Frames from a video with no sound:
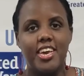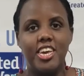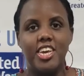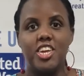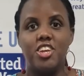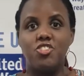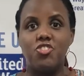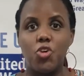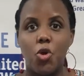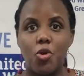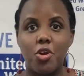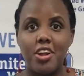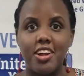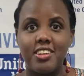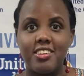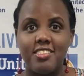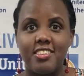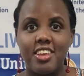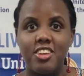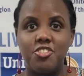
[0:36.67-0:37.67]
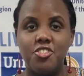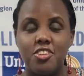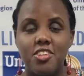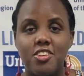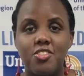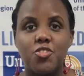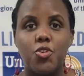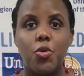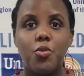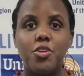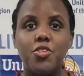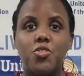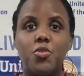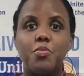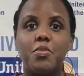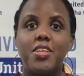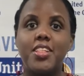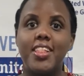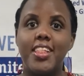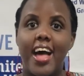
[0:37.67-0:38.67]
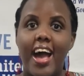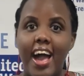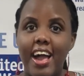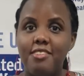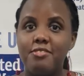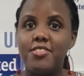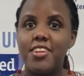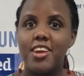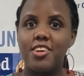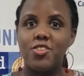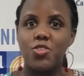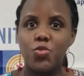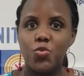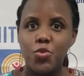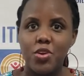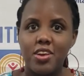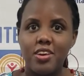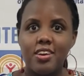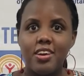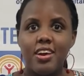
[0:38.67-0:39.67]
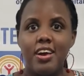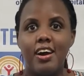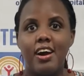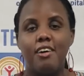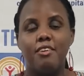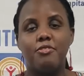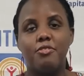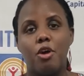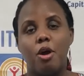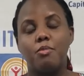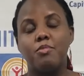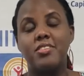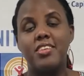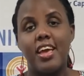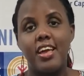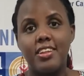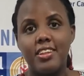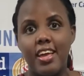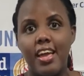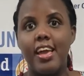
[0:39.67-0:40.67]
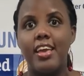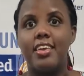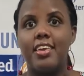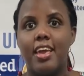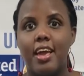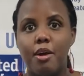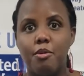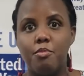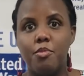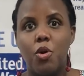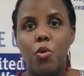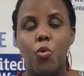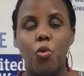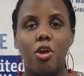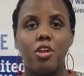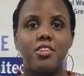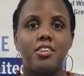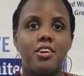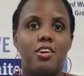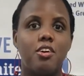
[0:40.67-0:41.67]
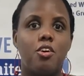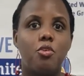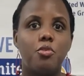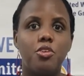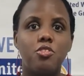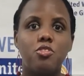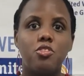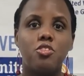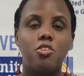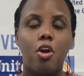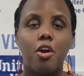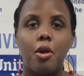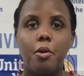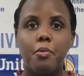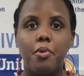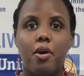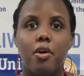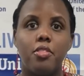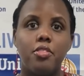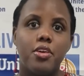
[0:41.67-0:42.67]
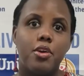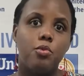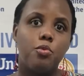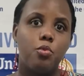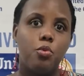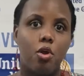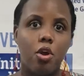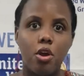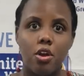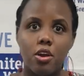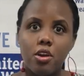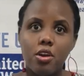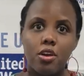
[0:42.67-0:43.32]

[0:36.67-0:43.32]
Each organization is going to be live next week from 10 a.m. where they're going to talk about their work